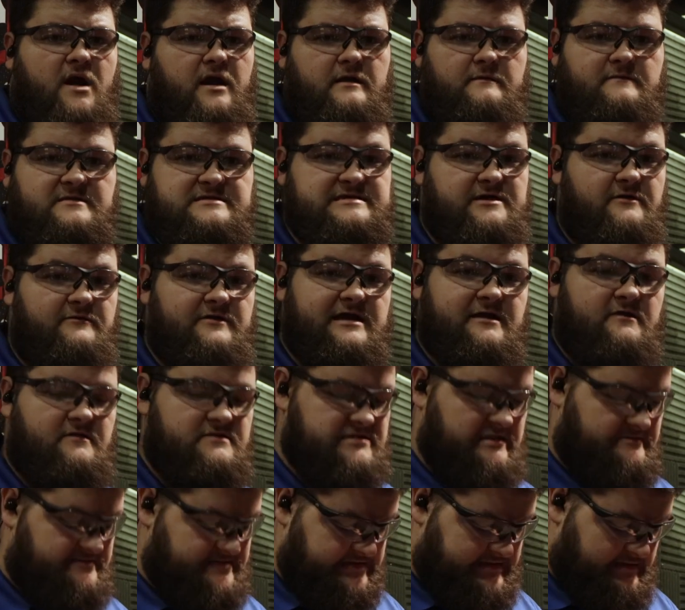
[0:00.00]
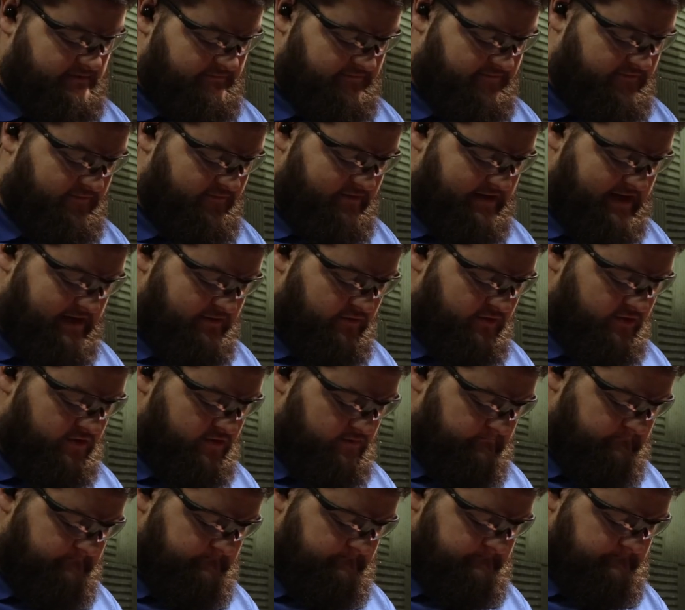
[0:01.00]
All right, let's go and get ourselves another 3-round
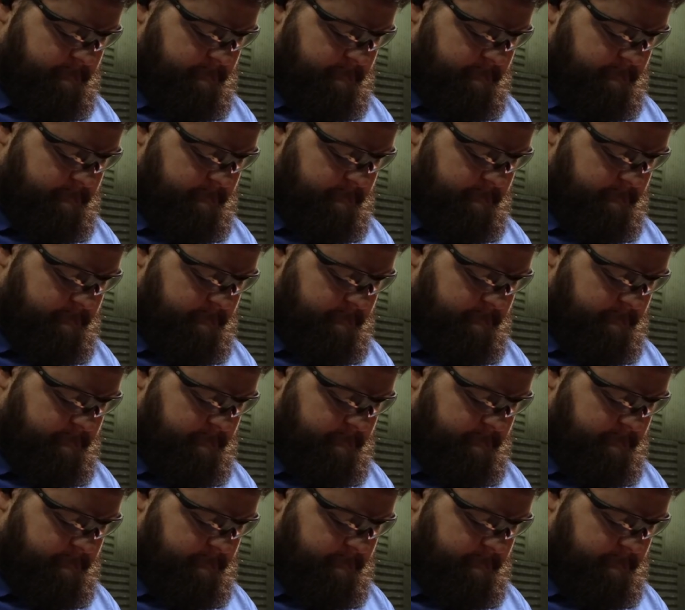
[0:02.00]
group.